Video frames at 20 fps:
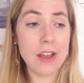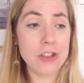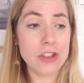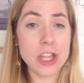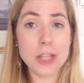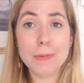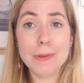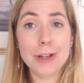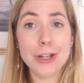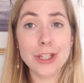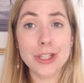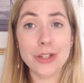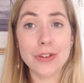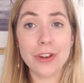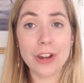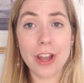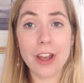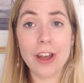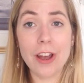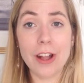Just because
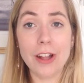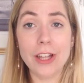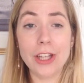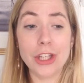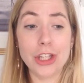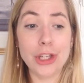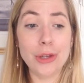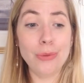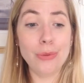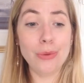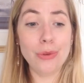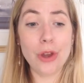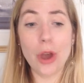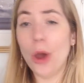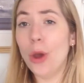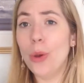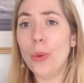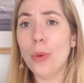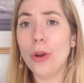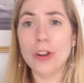you're a girl, you
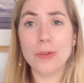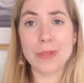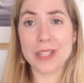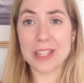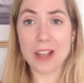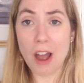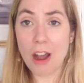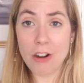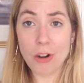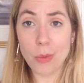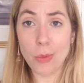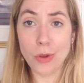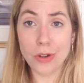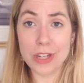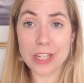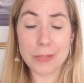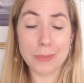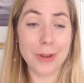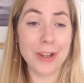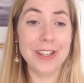know what a mascara
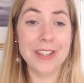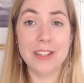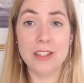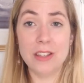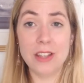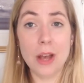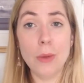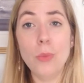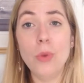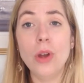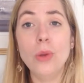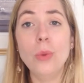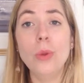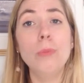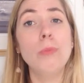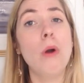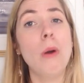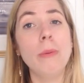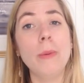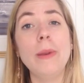wand is because someone
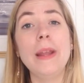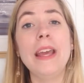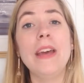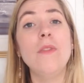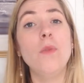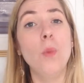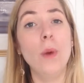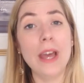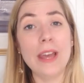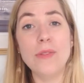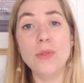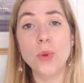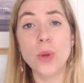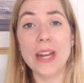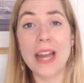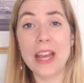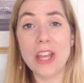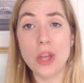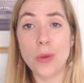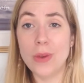will probably have waved
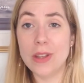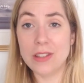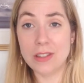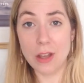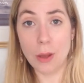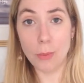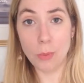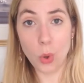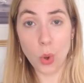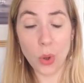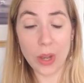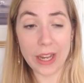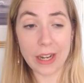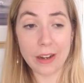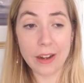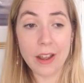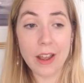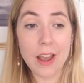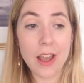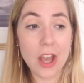one at you at some point.